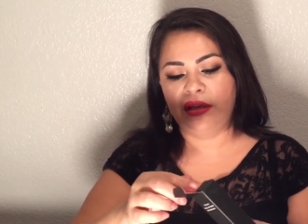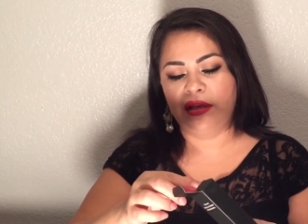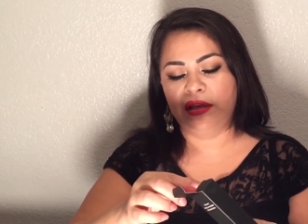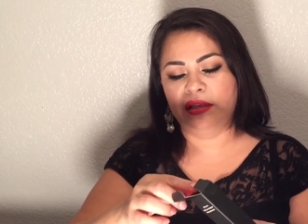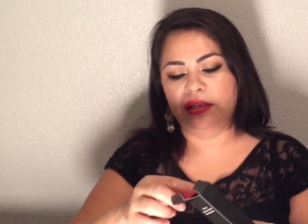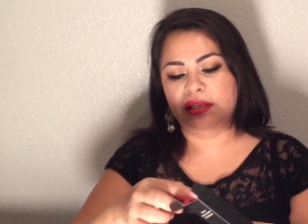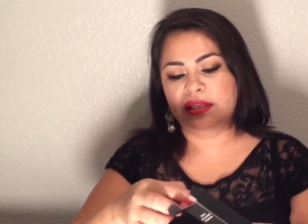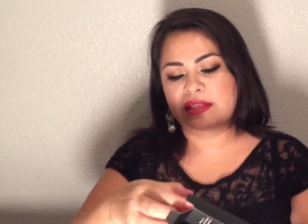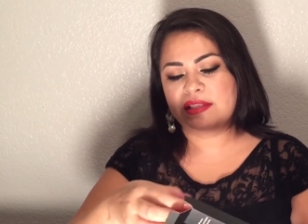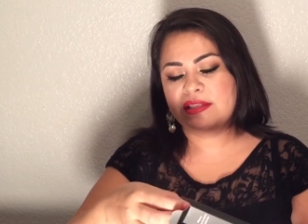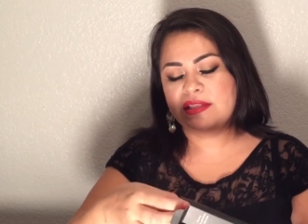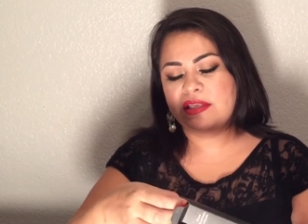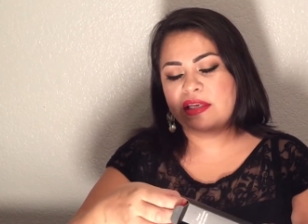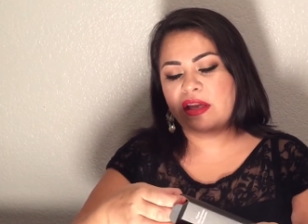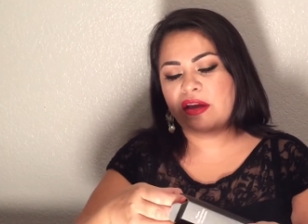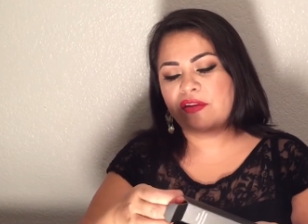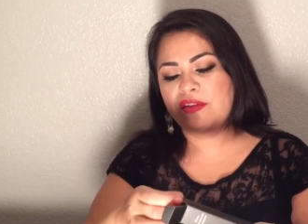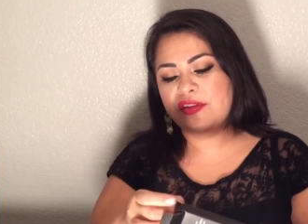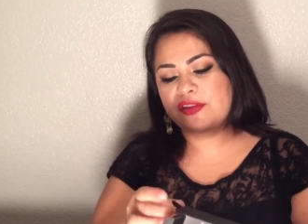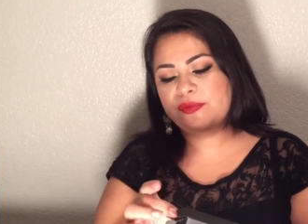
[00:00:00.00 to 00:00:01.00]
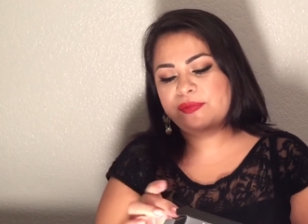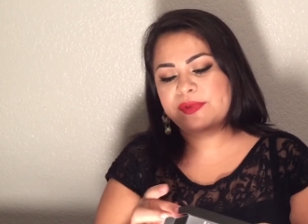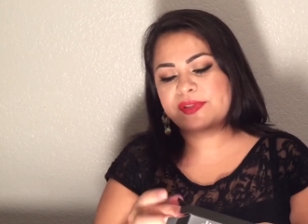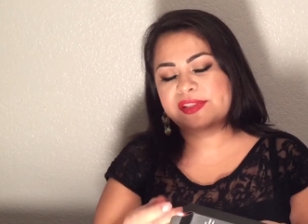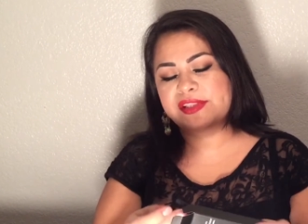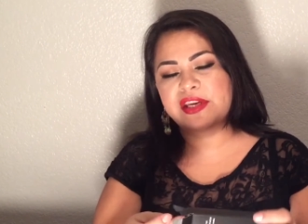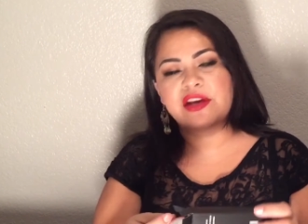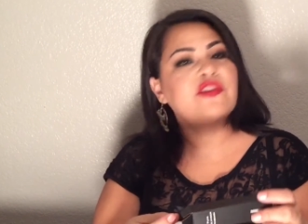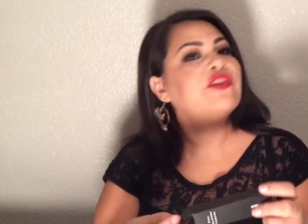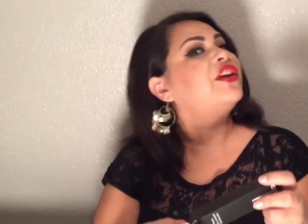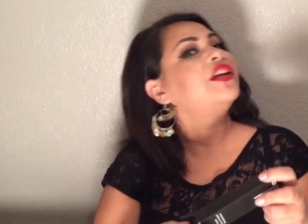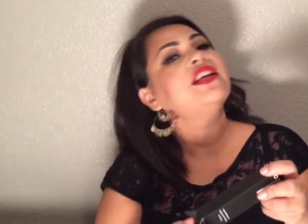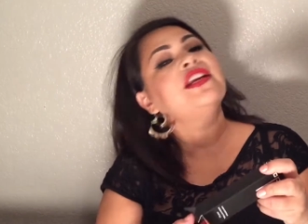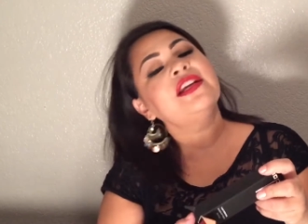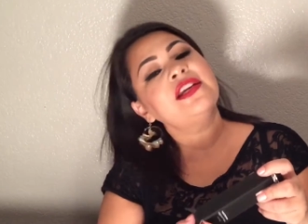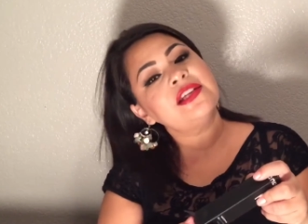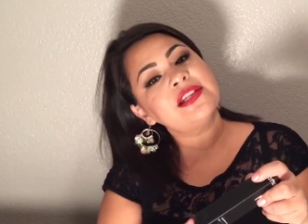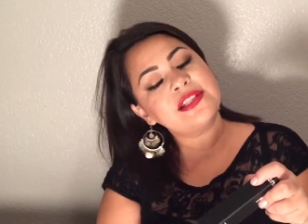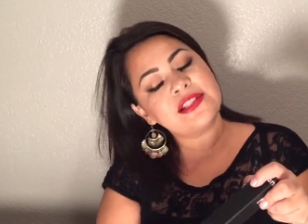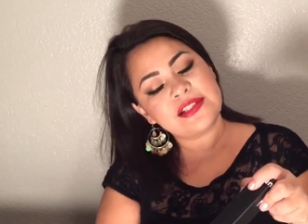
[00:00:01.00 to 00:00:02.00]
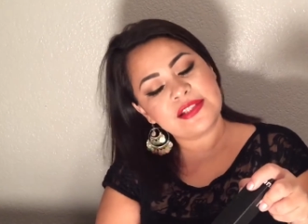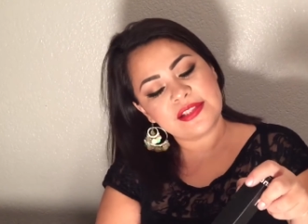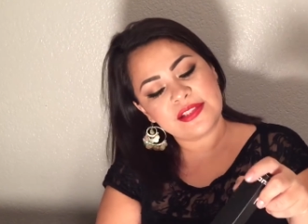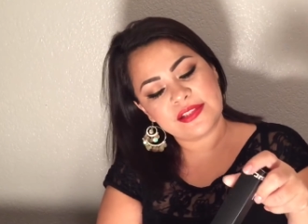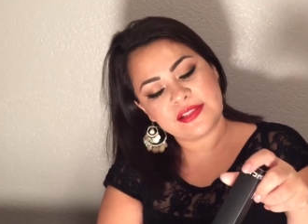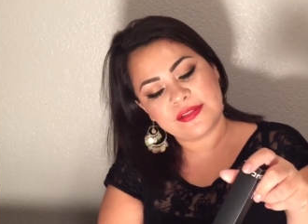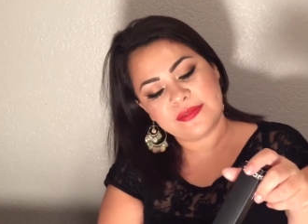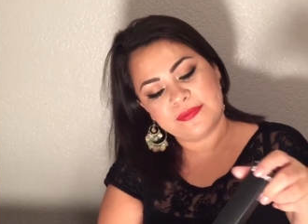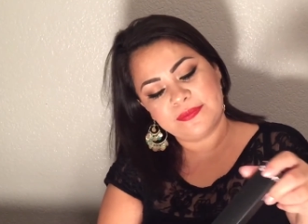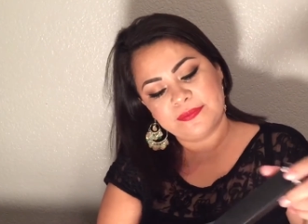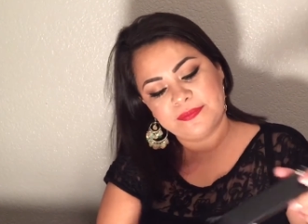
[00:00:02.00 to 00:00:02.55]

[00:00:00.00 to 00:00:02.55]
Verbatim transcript: And let's see how this mascara looks.